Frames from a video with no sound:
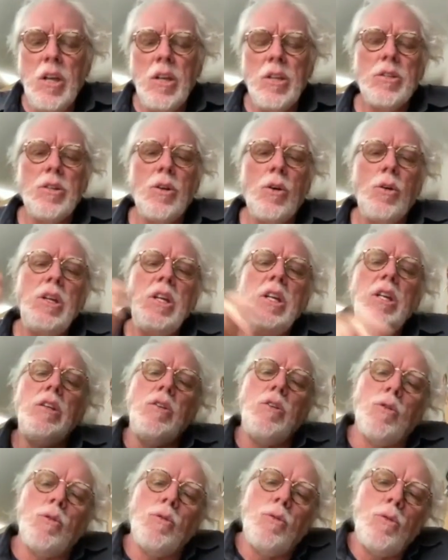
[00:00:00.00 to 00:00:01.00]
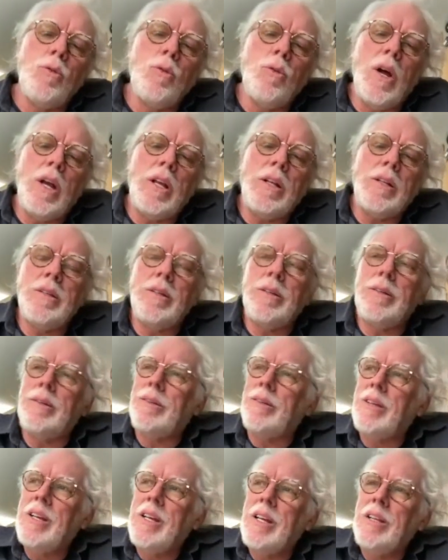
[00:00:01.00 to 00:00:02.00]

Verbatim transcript: So he knew, and the,